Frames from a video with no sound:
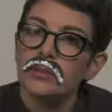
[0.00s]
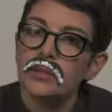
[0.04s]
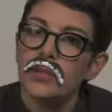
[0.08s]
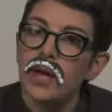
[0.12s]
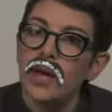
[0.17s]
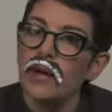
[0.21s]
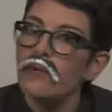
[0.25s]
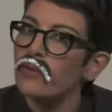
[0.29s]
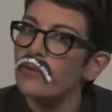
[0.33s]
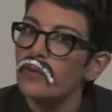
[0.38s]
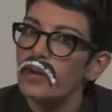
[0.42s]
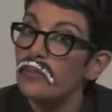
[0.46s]
to
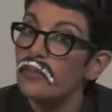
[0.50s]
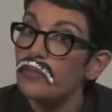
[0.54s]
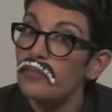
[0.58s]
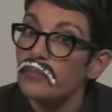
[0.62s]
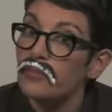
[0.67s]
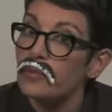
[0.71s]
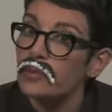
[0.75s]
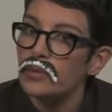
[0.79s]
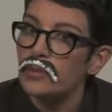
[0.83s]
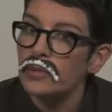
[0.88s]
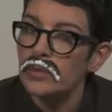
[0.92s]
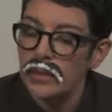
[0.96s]
cover
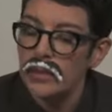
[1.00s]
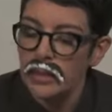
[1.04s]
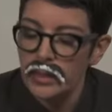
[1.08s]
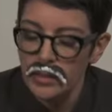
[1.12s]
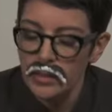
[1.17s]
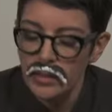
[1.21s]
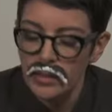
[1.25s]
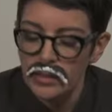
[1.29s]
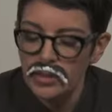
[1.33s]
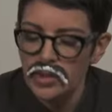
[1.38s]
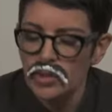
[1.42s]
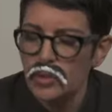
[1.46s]
up foods like
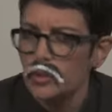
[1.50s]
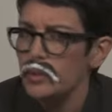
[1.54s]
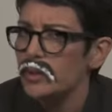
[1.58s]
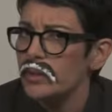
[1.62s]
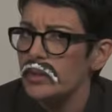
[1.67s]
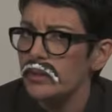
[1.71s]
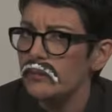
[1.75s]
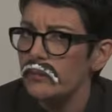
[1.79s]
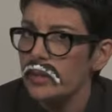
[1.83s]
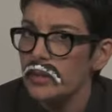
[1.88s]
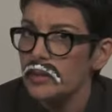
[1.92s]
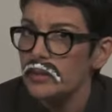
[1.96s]

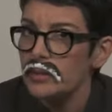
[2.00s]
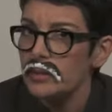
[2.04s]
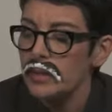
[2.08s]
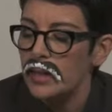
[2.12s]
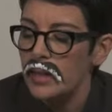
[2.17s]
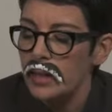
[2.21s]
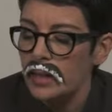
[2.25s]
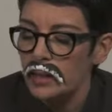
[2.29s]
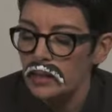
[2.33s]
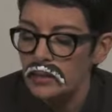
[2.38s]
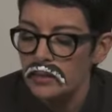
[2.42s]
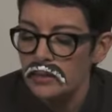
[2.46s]
industrially raised
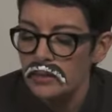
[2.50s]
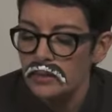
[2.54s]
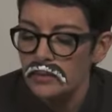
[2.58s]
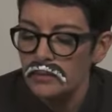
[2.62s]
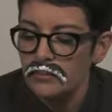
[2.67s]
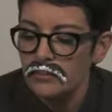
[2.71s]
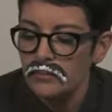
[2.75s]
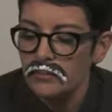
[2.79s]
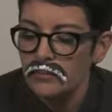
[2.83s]
eggs.